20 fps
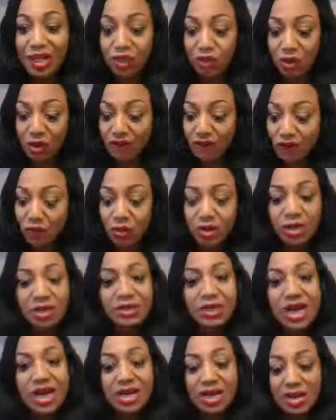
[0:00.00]
so at four
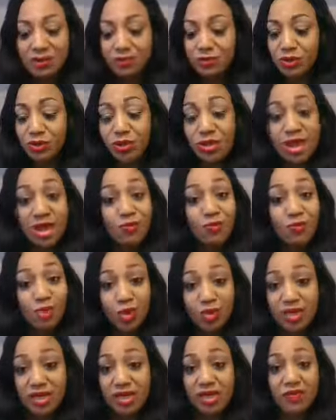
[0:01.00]
o'clock, I'm doing, I'm
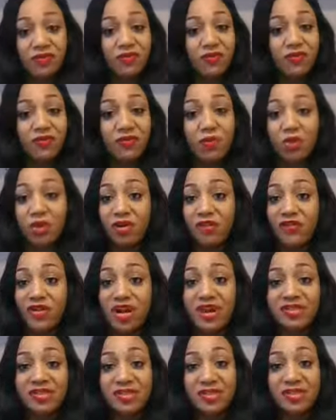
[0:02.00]
working from four or
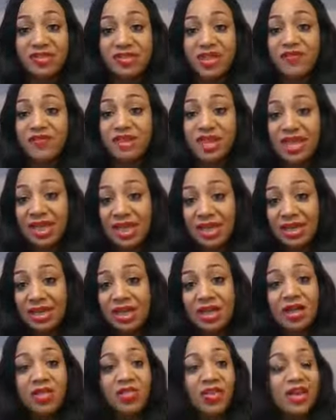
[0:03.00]
five, six, seven, eight.
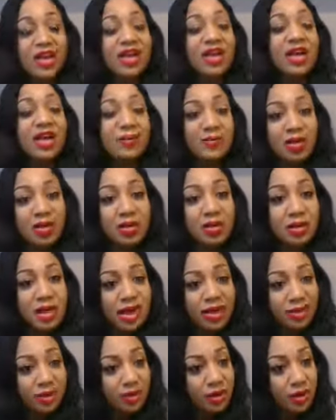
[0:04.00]
Then I come, go,
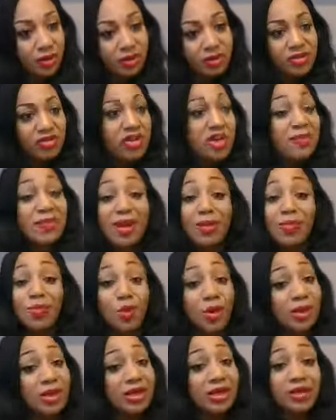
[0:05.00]
I go to the gym and I'm
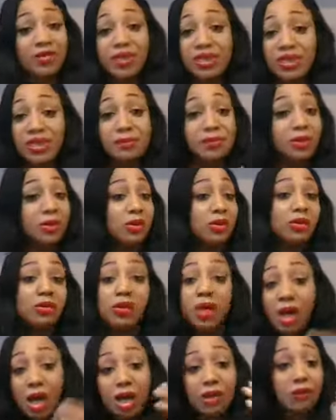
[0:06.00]
working on the elliptical.
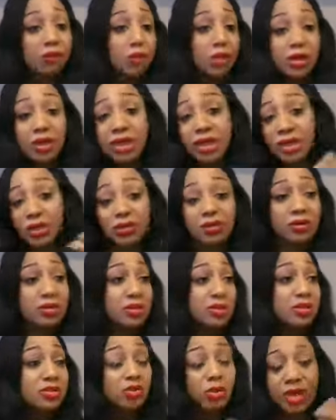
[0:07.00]
I'm working on
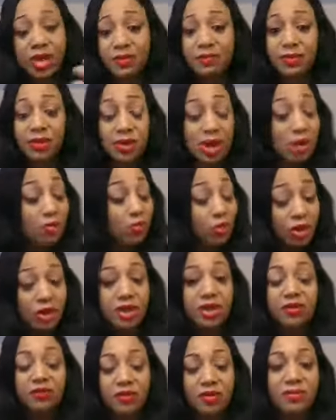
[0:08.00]
the treadmill. I'm
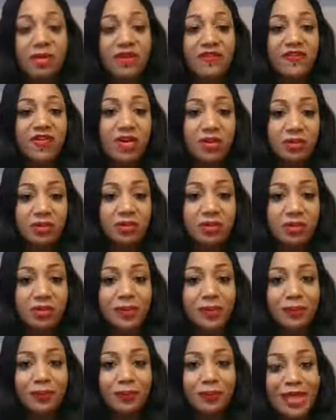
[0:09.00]
working from my phone.
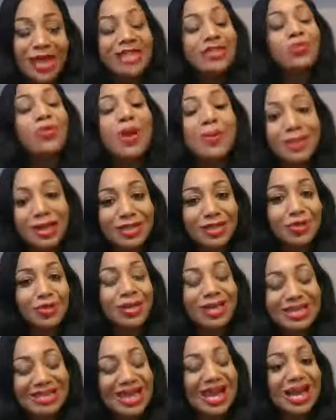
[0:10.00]
That's why my
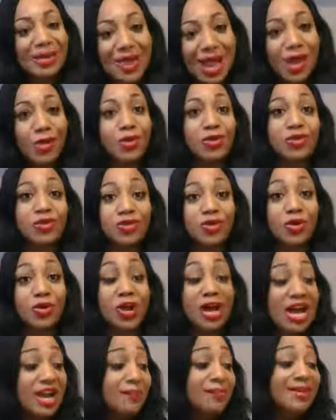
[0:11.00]
screen time hours are so
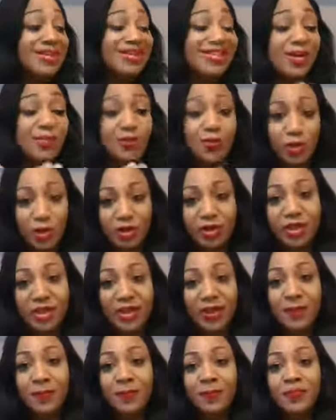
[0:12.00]
high because I'm working.